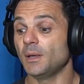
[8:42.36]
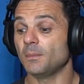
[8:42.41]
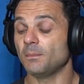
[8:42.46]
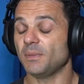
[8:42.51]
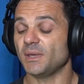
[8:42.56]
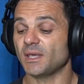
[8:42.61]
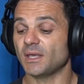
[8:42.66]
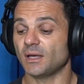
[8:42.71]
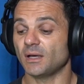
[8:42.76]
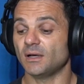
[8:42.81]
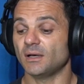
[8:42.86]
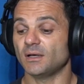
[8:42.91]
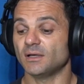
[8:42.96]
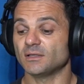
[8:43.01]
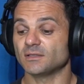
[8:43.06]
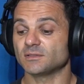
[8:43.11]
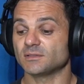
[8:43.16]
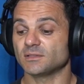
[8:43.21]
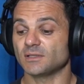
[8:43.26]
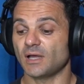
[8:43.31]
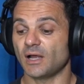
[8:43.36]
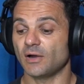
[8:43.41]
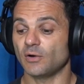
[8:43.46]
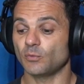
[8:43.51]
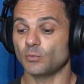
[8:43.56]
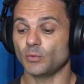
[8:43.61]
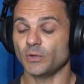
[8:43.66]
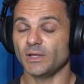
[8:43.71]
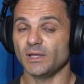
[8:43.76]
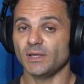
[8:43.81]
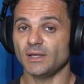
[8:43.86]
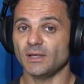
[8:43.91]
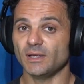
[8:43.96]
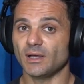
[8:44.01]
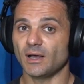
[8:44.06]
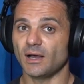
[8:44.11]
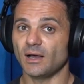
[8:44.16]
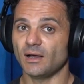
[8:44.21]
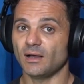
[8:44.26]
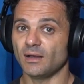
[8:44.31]
Because are we...
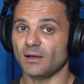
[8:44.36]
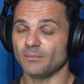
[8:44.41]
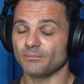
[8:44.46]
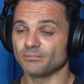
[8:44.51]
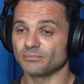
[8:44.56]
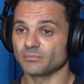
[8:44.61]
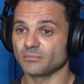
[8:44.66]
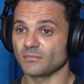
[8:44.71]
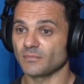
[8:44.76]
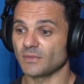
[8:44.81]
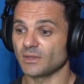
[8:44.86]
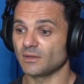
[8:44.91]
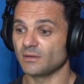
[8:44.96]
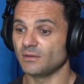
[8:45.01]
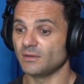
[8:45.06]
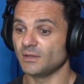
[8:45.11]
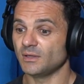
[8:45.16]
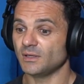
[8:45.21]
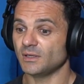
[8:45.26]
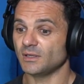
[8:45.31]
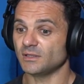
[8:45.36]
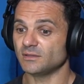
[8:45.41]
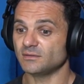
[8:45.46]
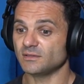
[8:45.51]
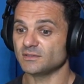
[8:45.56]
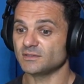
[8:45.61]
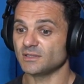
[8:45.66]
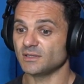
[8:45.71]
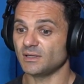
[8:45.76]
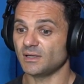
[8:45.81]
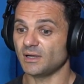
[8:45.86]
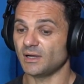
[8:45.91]
is this